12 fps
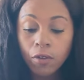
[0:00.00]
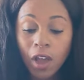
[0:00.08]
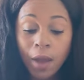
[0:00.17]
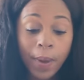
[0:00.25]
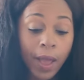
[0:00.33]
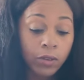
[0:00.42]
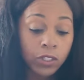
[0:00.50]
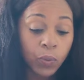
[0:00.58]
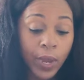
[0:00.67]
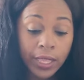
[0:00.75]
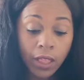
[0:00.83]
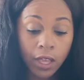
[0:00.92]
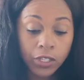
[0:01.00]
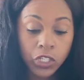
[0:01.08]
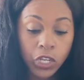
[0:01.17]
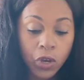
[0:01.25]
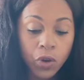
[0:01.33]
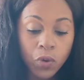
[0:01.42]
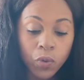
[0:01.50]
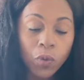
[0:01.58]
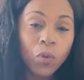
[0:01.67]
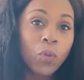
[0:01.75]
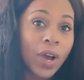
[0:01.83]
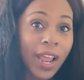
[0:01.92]
about weight loss. So
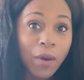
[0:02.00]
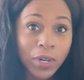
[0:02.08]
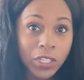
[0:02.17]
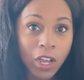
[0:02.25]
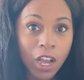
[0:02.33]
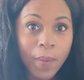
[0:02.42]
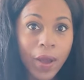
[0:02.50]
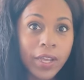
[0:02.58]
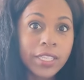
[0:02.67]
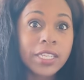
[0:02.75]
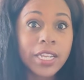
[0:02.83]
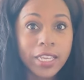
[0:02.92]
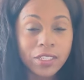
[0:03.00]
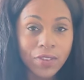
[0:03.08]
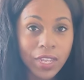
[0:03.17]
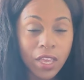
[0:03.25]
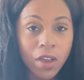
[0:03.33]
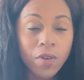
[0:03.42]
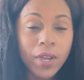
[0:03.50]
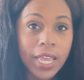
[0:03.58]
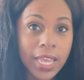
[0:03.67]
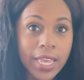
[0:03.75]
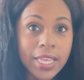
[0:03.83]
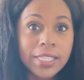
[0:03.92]
what I want to talk about in today's video
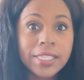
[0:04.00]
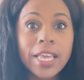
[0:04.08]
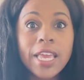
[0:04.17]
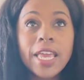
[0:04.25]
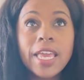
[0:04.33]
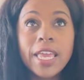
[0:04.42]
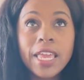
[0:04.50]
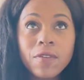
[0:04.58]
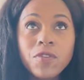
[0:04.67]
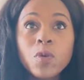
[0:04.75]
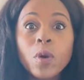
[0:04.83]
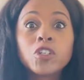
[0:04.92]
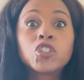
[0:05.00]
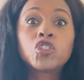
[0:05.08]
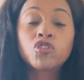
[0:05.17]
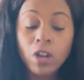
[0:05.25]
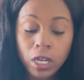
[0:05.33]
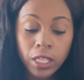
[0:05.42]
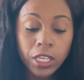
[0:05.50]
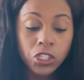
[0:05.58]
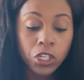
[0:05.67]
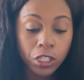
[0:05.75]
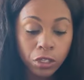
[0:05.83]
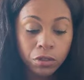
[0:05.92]
is if you are struggling
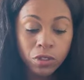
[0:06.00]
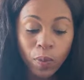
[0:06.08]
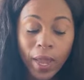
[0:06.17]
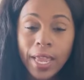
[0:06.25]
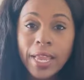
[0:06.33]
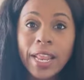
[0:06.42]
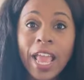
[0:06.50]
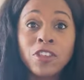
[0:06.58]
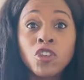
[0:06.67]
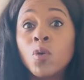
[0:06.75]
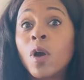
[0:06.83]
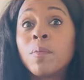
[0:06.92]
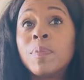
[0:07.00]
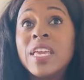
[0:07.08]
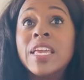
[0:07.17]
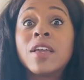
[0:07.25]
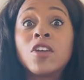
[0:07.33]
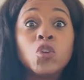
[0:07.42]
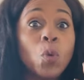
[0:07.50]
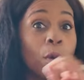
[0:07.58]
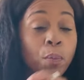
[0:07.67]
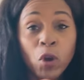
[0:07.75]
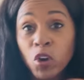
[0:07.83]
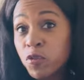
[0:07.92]
to lose weight and you are
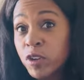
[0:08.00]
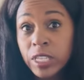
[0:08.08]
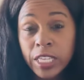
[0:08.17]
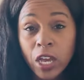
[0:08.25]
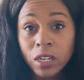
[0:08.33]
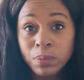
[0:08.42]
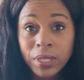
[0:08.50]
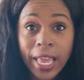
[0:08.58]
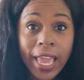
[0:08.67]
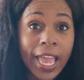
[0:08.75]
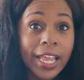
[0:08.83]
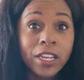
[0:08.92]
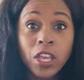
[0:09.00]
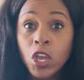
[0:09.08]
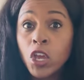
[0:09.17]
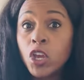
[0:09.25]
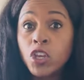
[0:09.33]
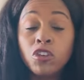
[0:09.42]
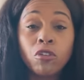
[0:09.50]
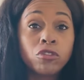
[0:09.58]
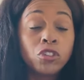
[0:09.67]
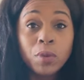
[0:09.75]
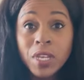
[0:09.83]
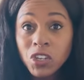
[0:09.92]
perfectly on plan, you're
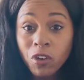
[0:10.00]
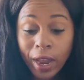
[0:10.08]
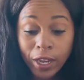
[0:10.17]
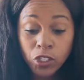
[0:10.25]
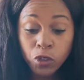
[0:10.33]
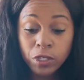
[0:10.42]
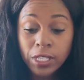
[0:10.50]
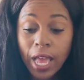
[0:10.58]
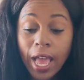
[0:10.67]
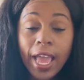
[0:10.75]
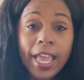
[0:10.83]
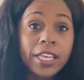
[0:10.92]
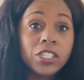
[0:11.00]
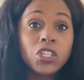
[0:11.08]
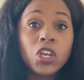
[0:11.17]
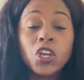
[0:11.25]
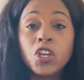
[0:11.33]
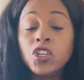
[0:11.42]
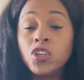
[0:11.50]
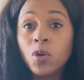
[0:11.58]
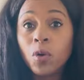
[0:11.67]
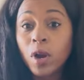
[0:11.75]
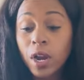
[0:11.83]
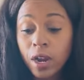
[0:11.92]
doing your exercise,
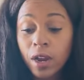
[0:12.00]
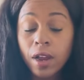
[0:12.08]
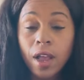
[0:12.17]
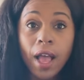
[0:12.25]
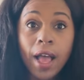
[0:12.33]
you're